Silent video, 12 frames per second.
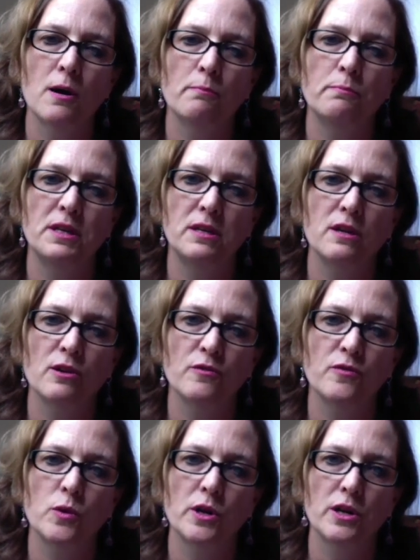be there
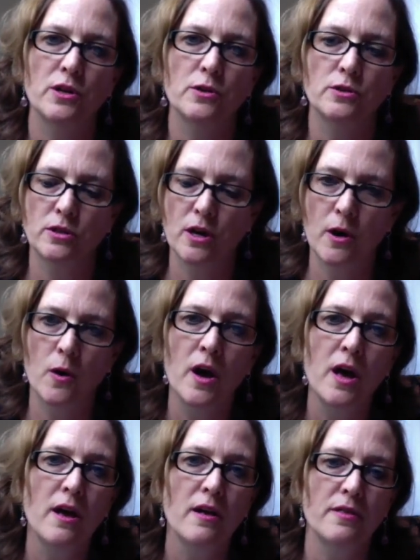for you. So
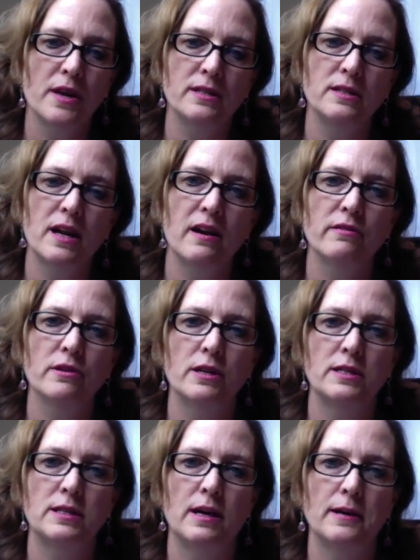thanks, and have a
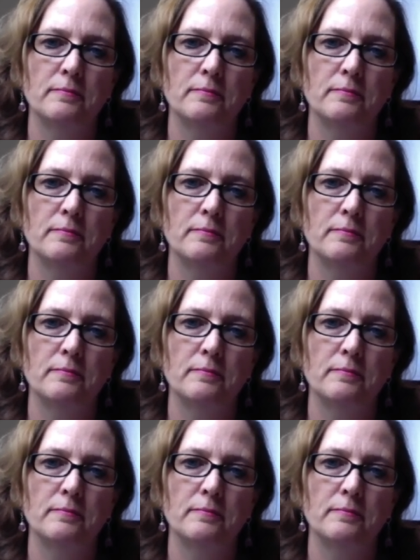great day.